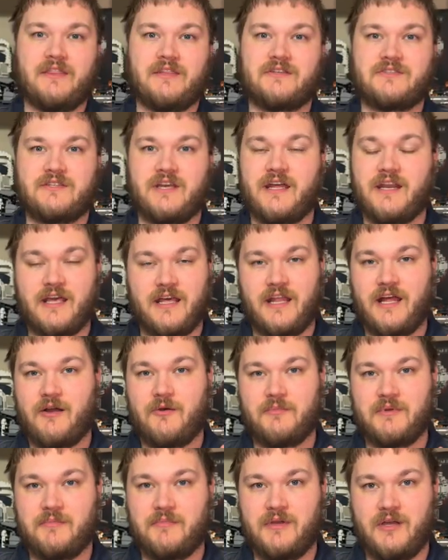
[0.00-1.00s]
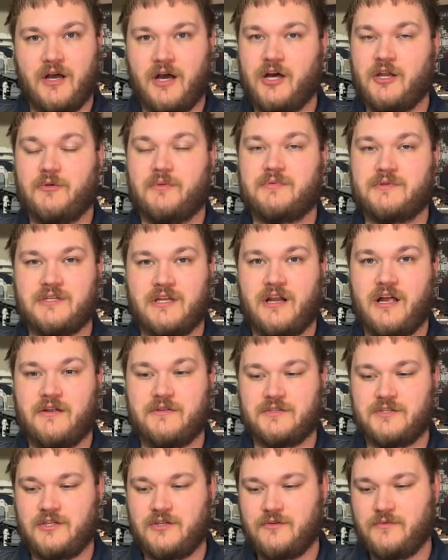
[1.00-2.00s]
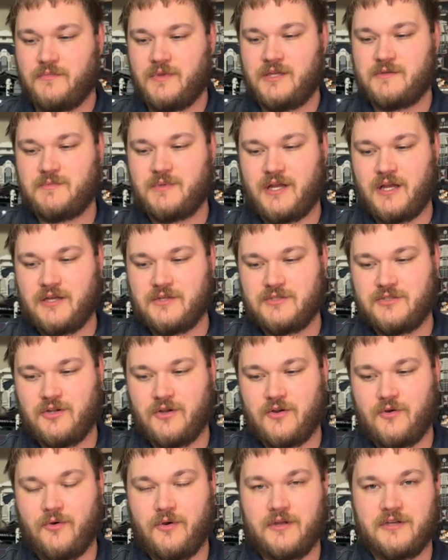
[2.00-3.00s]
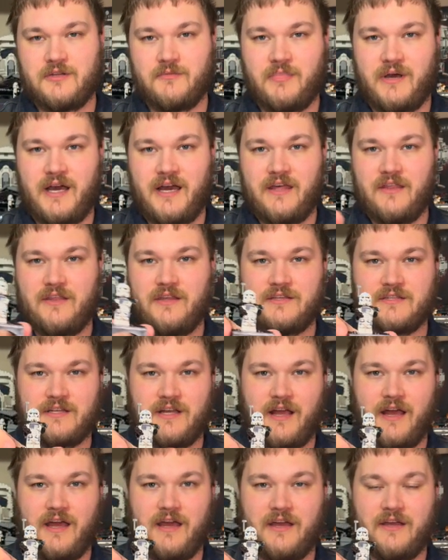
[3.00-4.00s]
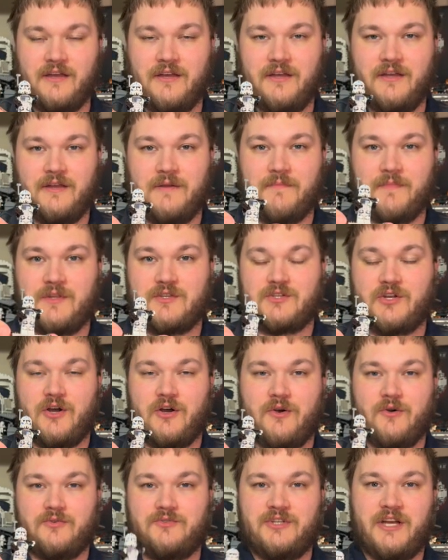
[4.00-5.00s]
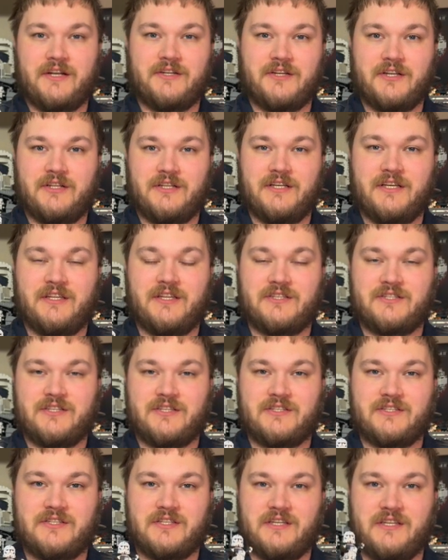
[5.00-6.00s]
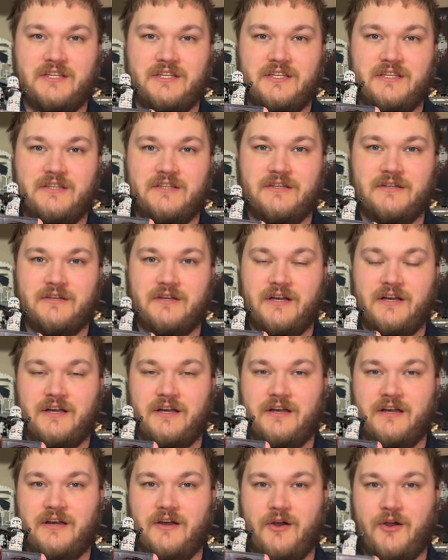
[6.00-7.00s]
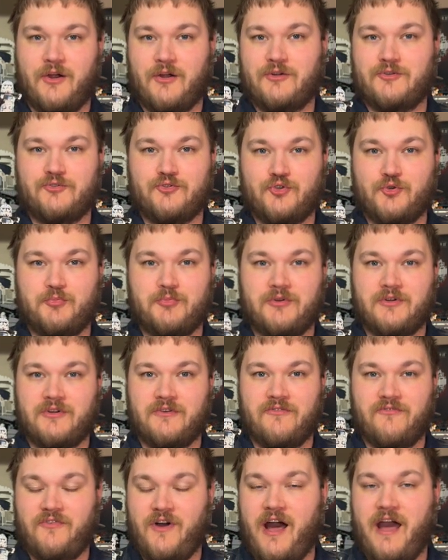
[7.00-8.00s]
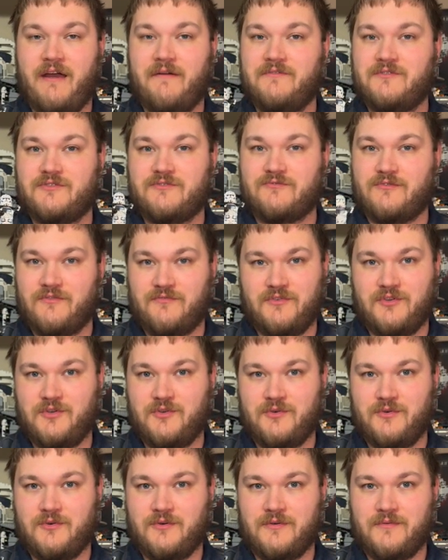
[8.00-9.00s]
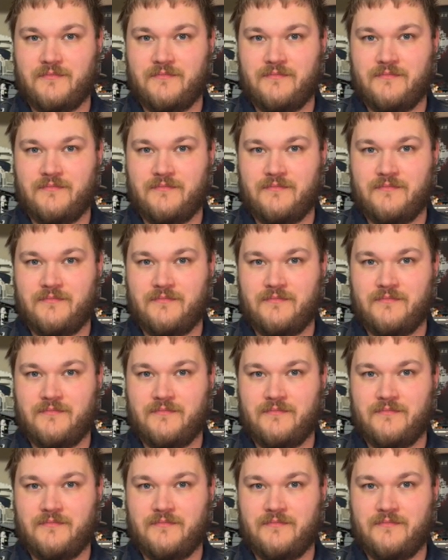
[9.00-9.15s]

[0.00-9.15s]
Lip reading: this set, and I'll maybe 100% honest with you, is because you're going to buy this guy. So technically, this is the ARC Trooper 5's review